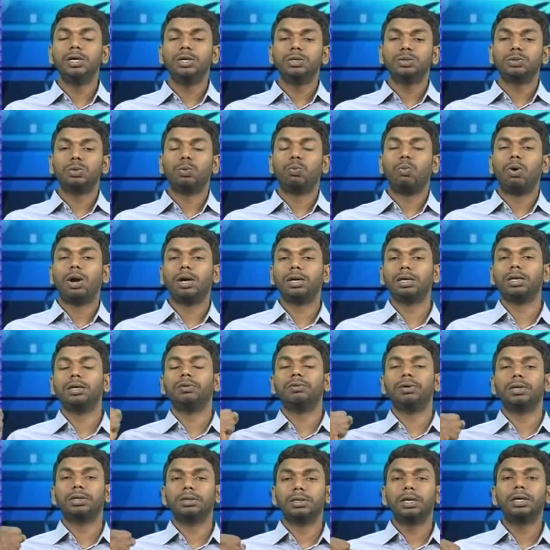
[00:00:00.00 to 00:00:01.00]
So
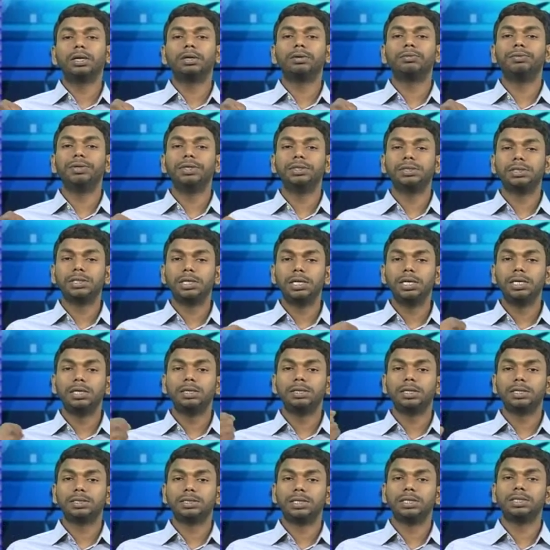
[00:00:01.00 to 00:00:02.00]
whatever that we see in
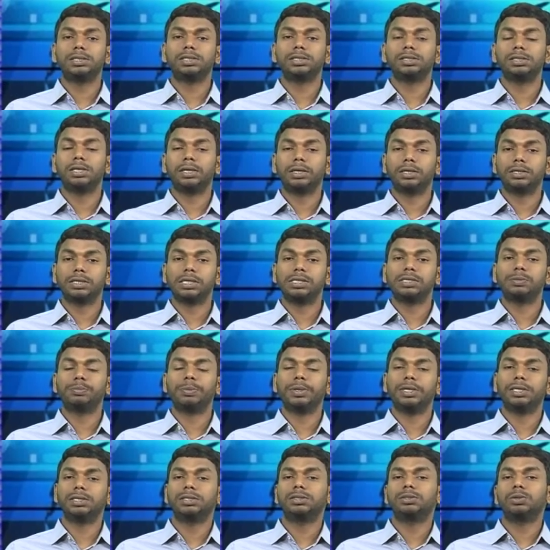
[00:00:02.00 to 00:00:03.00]
the search engine results
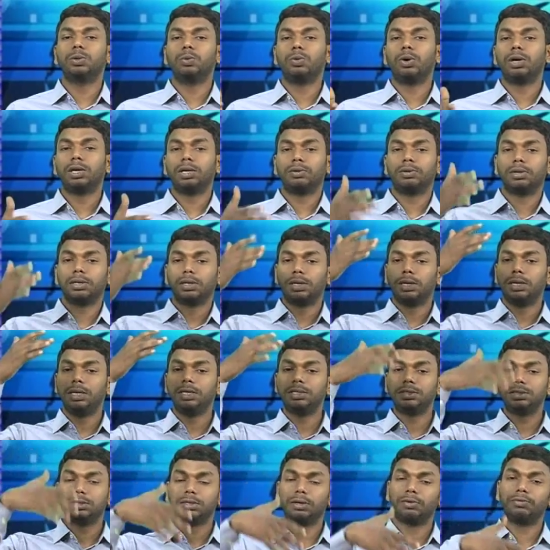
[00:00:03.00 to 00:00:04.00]
page, so whatever the
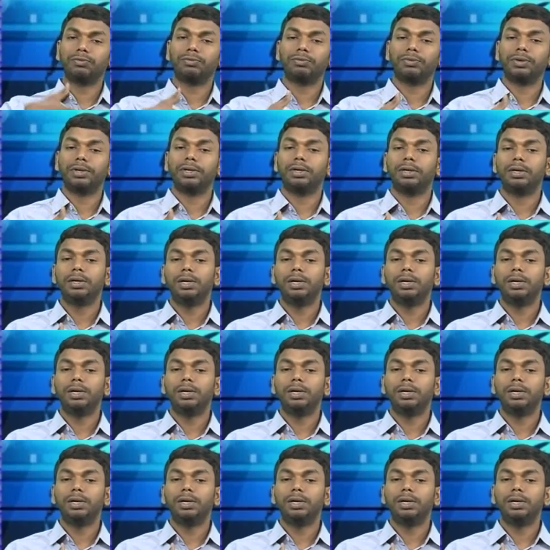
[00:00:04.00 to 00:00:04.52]
list of